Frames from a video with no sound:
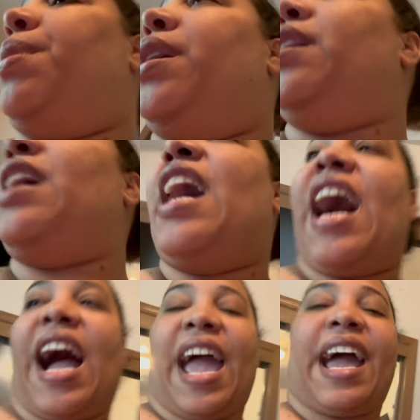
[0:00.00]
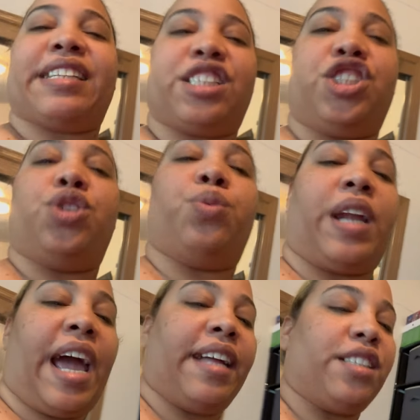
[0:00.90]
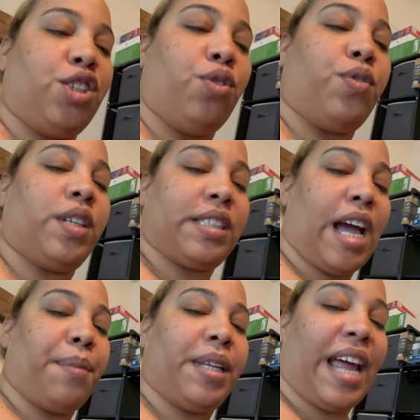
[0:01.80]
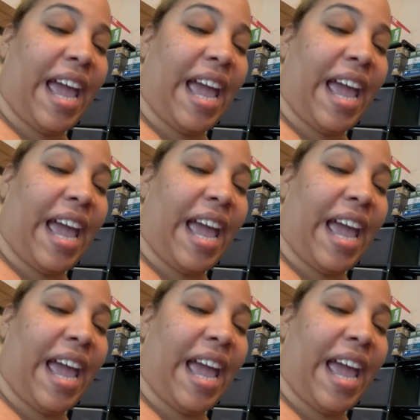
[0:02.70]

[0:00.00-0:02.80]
but I had to do what I had to do for the time that I